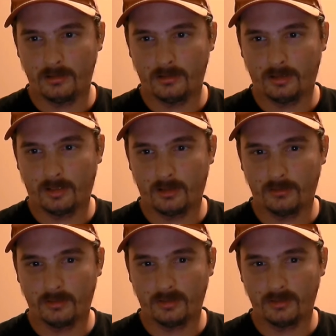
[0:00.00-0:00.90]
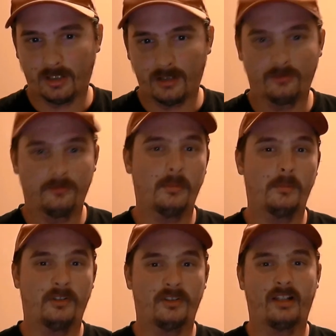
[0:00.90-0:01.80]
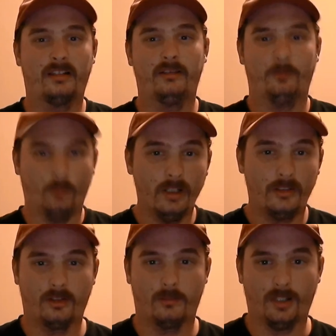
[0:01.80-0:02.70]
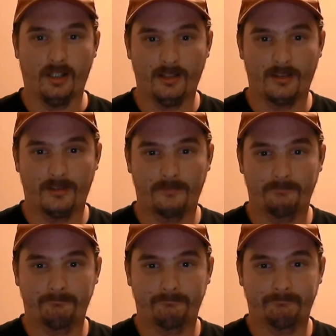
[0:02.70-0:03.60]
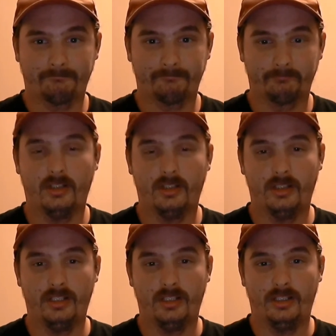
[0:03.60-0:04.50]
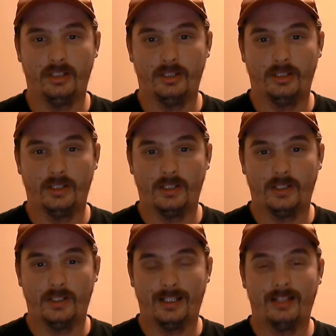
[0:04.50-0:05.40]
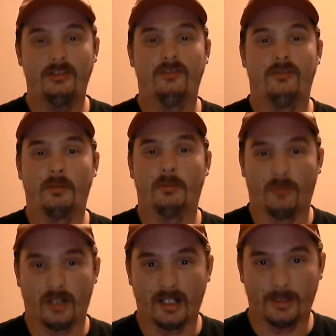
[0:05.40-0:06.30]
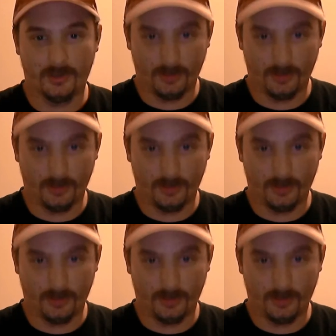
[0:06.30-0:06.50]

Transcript: I don't remember exactly when it took place, but I do remember what happened.